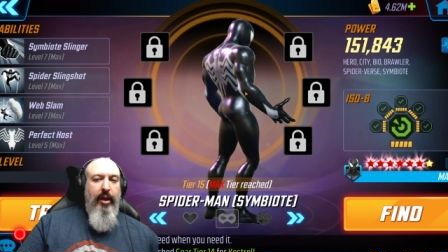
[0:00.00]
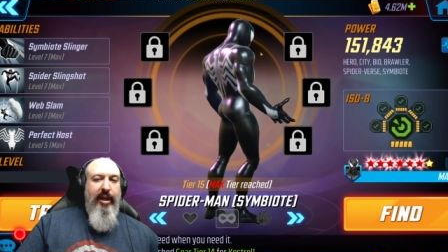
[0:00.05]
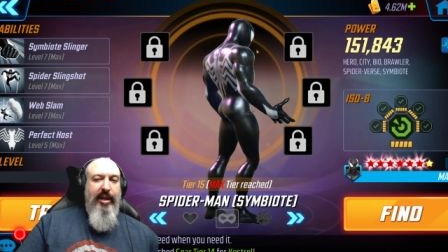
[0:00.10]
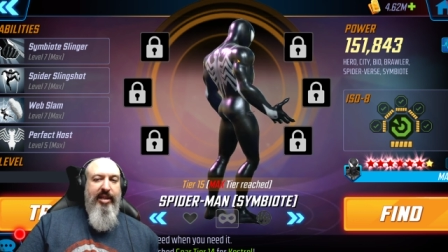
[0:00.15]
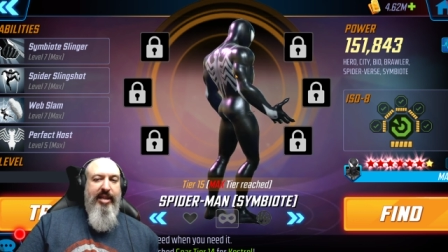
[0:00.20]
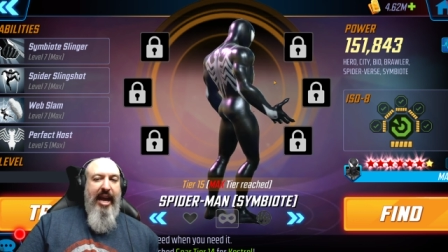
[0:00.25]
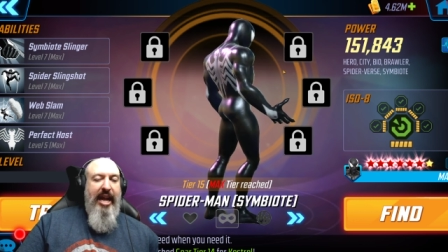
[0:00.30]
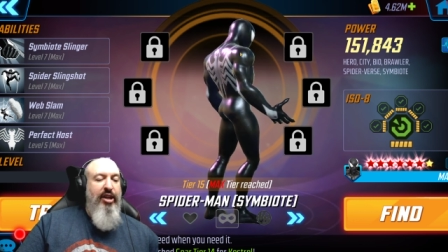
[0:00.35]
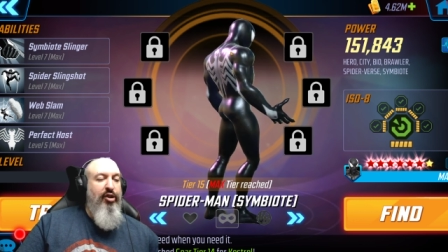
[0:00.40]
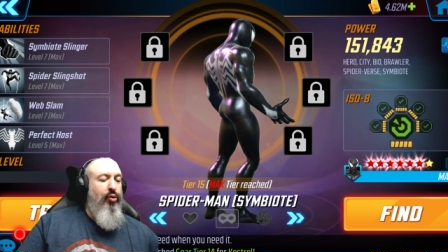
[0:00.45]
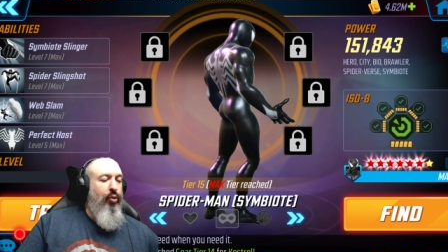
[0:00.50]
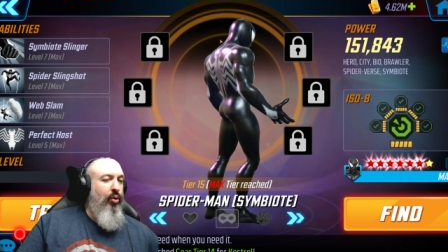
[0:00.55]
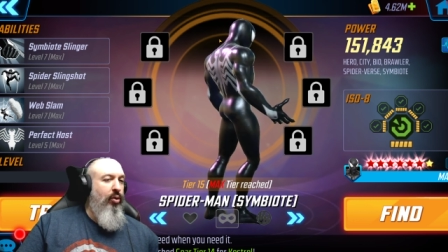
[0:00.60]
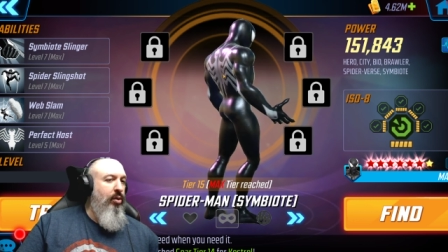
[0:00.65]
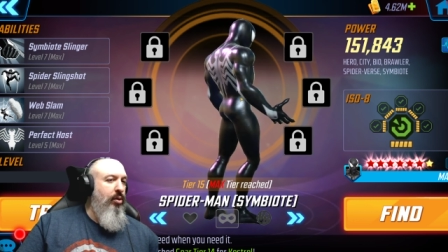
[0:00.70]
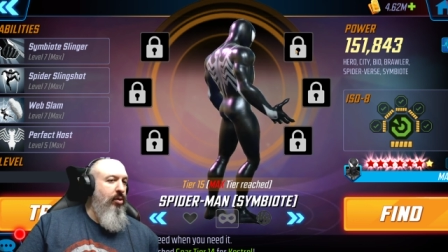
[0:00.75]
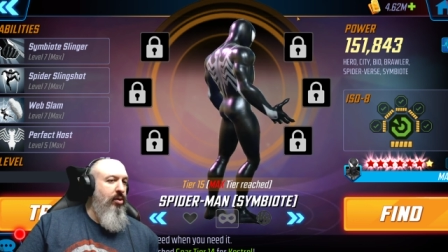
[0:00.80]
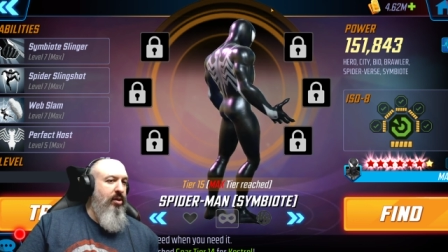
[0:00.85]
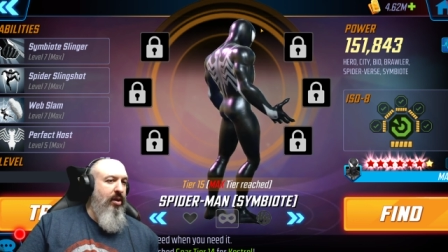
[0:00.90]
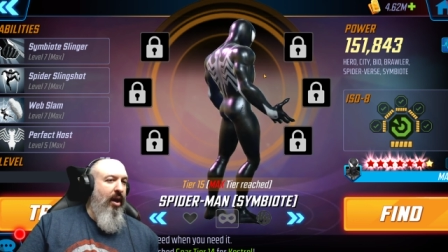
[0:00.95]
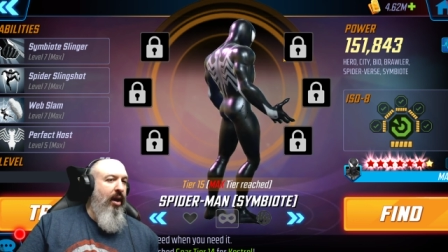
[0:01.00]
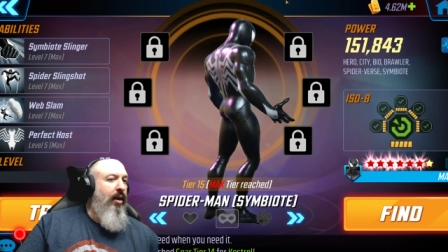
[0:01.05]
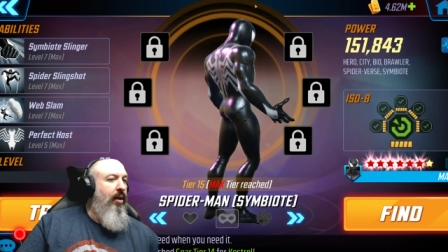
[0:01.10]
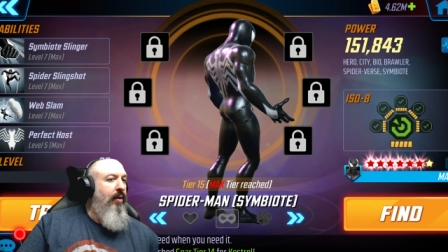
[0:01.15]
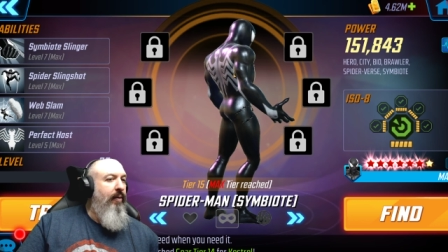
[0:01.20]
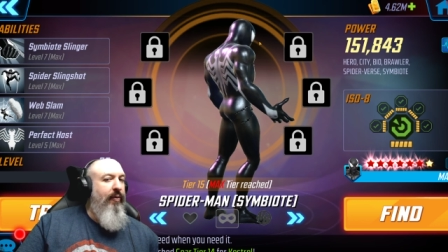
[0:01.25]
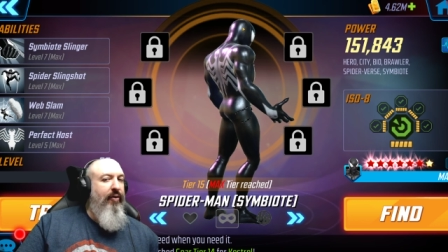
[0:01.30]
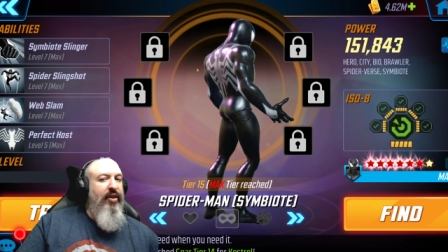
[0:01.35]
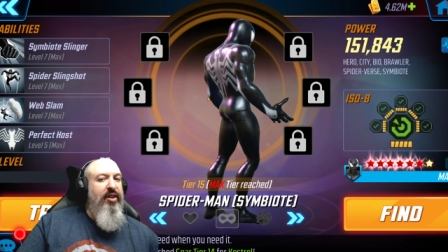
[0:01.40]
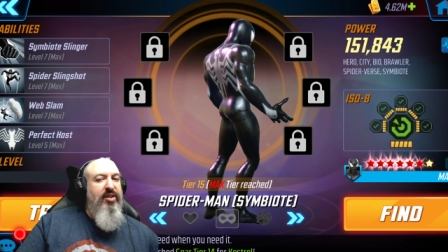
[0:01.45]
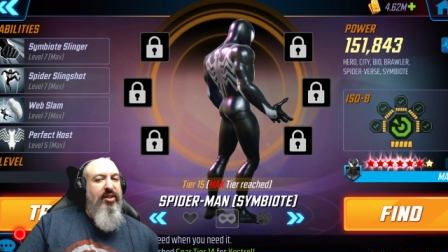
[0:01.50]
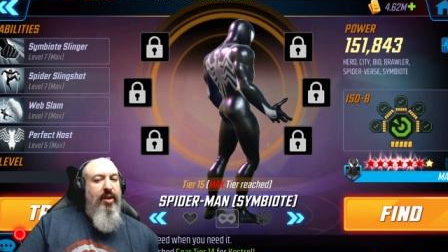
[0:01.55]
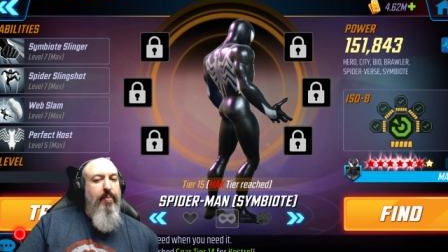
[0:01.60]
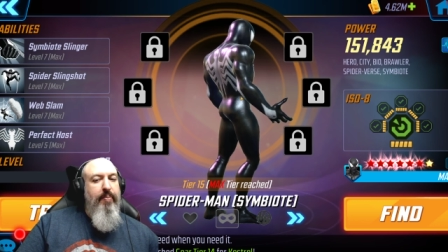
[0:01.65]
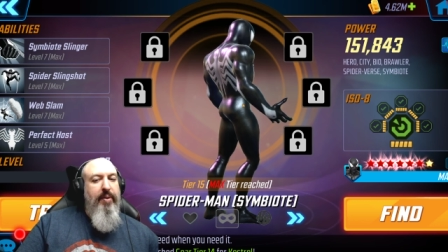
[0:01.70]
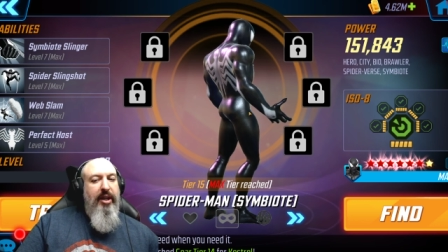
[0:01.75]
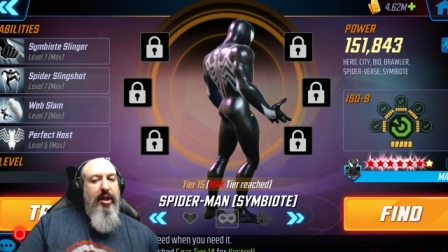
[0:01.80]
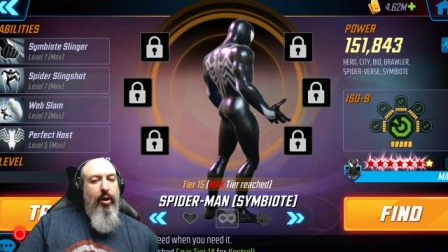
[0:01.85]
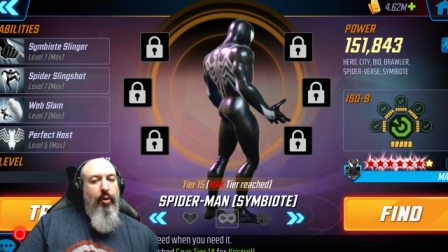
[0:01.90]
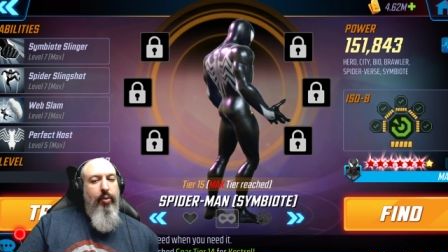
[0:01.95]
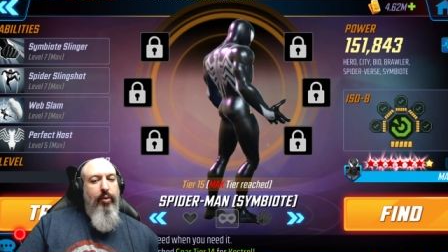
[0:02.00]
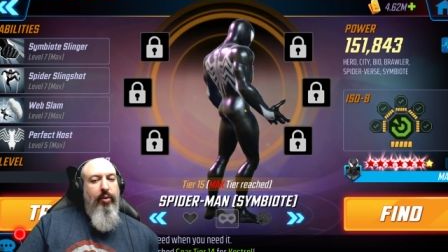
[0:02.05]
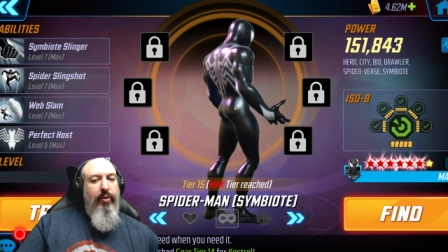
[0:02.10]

tendrils of the symbiote